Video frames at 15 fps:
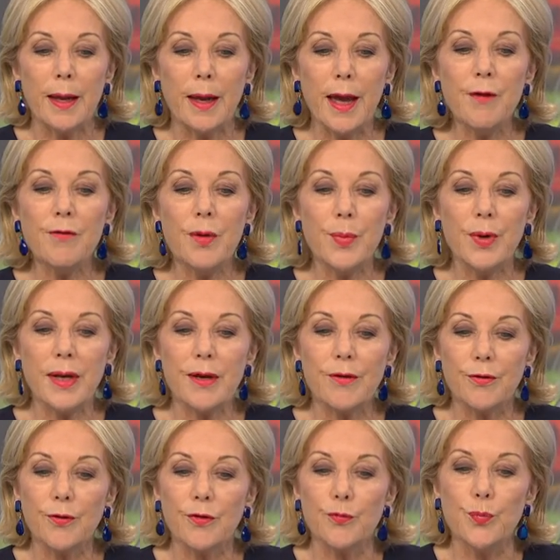everybody
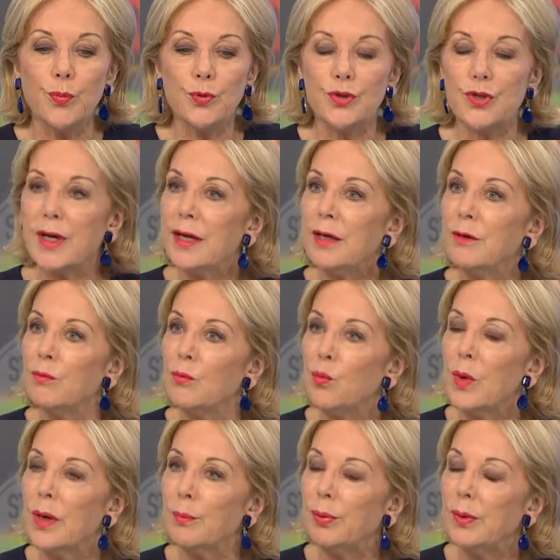is sort of put in
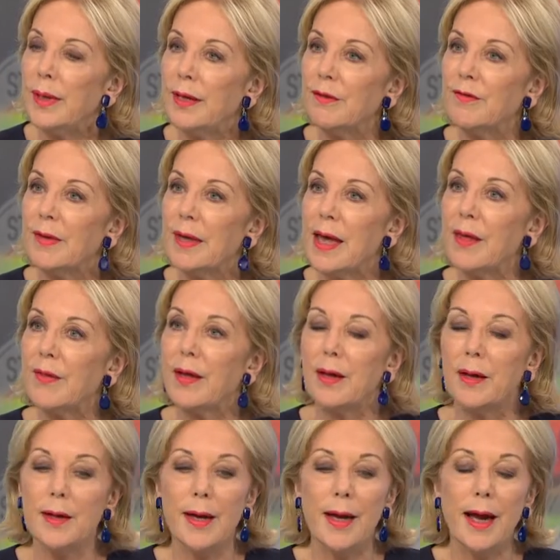one place together.
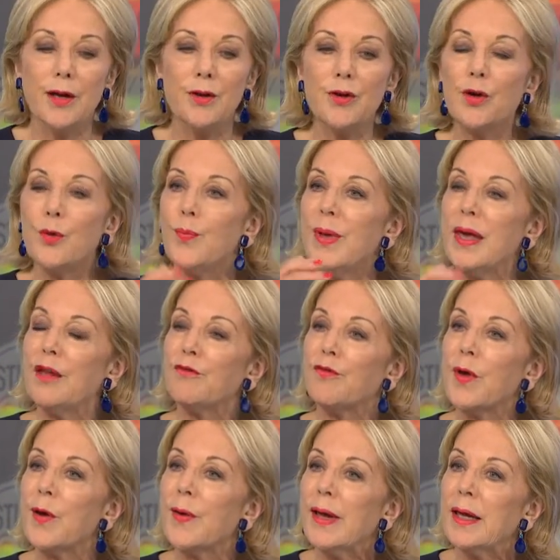And you can be at
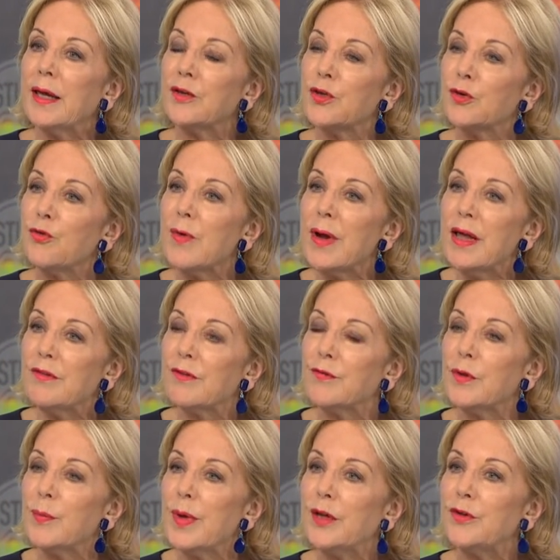varying degrees of
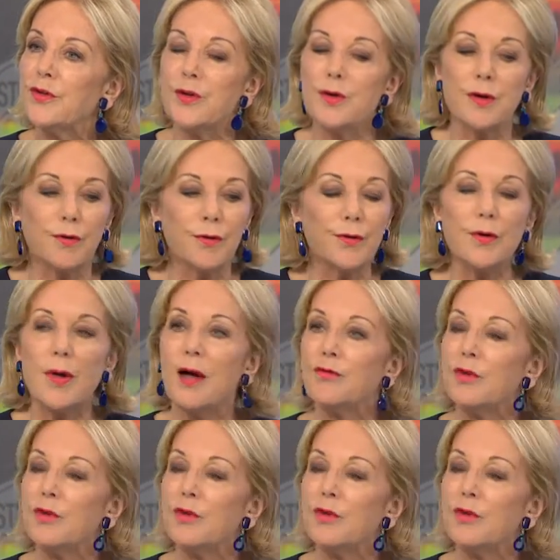dementia. You can still have